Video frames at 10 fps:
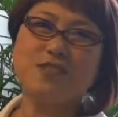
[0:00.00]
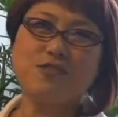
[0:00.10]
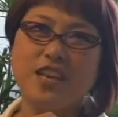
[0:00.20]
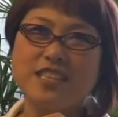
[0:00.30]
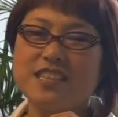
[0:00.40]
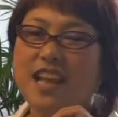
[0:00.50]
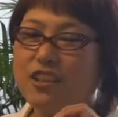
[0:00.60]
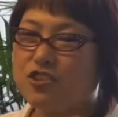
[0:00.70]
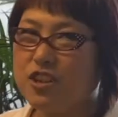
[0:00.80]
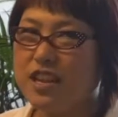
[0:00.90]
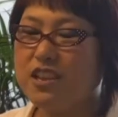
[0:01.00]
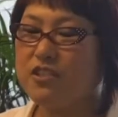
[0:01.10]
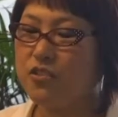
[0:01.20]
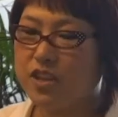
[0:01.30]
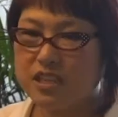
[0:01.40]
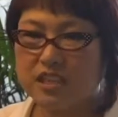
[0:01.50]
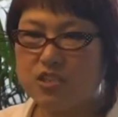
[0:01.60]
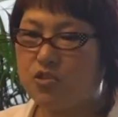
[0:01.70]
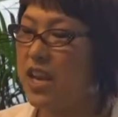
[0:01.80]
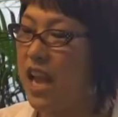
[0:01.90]
So Jason, actually, in
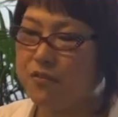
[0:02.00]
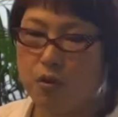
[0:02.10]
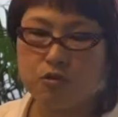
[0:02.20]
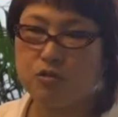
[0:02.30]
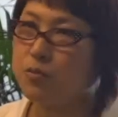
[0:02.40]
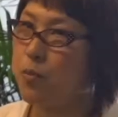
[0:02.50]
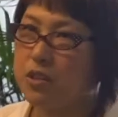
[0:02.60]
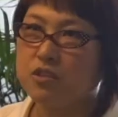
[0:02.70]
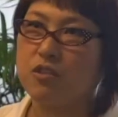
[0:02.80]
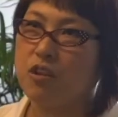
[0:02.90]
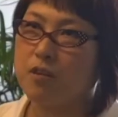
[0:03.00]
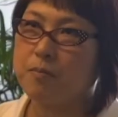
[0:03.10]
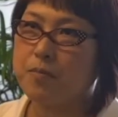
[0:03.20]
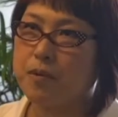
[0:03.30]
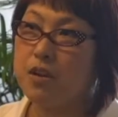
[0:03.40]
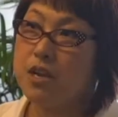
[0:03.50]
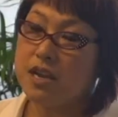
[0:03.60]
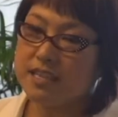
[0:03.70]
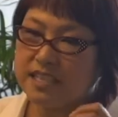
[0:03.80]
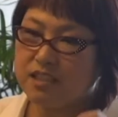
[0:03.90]
this trade, I've also spoken to a lot of people.
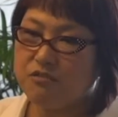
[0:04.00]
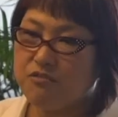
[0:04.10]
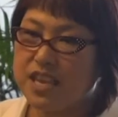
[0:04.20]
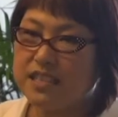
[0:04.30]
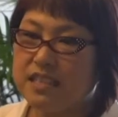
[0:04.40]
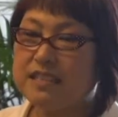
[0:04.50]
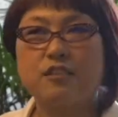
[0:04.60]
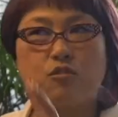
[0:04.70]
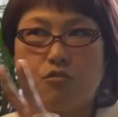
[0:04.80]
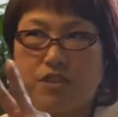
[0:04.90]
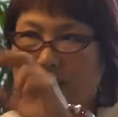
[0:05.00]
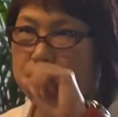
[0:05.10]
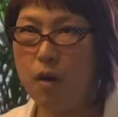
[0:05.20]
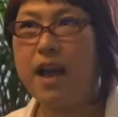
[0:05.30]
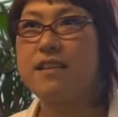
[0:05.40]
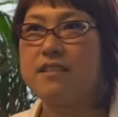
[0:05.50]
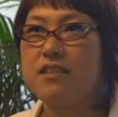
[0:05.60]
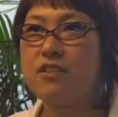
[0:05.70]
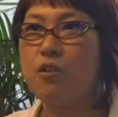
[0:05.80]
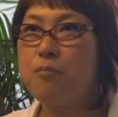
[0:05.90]
There are 2 reasons why,
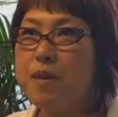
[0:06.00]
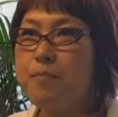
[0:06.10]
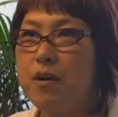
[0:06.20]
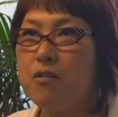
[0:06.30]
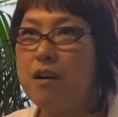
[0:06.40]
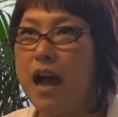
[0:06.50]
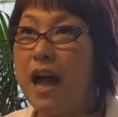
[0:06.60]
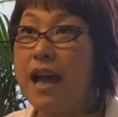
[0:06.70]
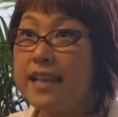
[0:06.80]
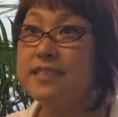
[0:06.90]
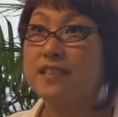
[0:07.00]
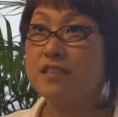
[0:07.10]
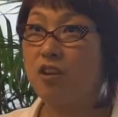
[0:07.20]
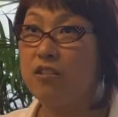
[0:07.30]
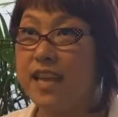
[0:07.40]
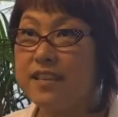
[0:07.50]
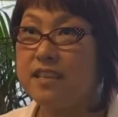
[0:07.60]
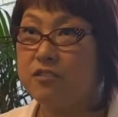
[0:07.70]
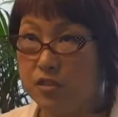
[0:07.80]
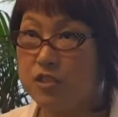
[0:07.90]
people are hesitant on
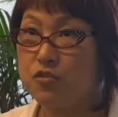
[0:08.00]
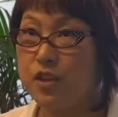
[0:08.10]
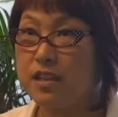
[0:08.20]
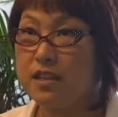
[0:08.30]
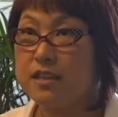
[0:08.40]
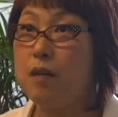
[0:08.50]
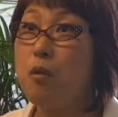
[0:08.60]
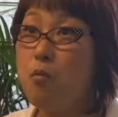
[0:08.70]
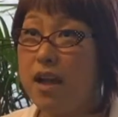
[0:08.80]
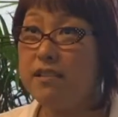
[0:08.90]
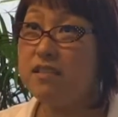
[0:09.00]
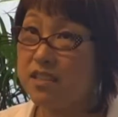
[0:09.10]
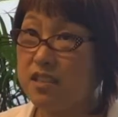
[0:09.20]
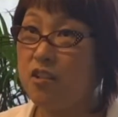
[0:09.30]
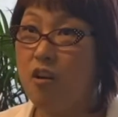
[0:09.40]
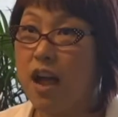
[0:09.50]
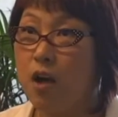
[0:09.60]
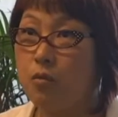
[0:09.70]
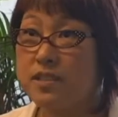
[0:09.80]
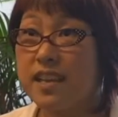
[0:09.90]
getting into this trade. Number one is the long
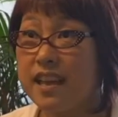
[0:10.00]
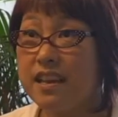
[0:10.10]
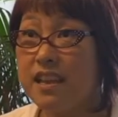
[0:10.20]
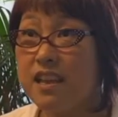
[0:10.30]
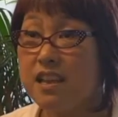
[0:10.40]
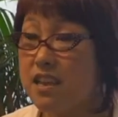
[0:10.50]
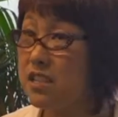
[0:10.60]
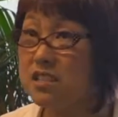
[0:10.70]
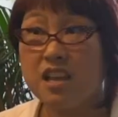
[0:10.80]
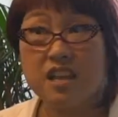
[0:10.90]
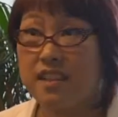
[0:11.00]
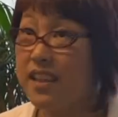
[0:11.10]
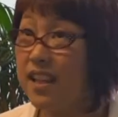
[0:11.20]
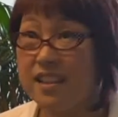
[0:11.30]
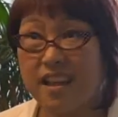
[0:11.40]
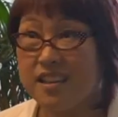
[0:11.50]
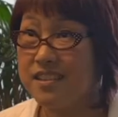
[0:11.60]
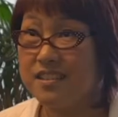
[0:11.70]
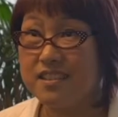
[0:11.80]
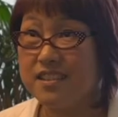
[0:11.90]
hours. Secondly, is they can't
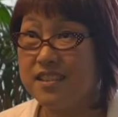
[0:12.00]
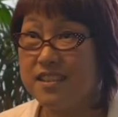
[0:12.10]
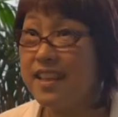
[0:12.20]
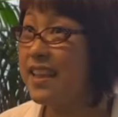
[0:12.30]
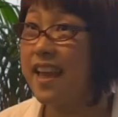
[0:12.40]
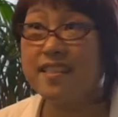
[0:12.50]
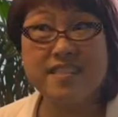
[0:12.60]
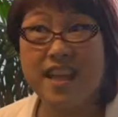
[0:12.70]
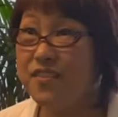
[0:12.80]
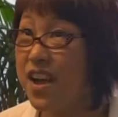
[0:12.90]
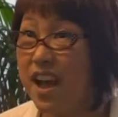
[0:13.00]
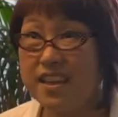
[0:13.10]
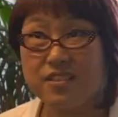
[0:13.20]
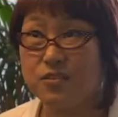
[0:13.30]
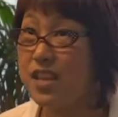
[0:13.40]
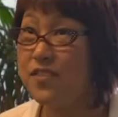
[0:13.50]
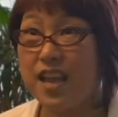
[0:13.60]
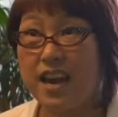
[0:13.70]
hire. They can never hire to save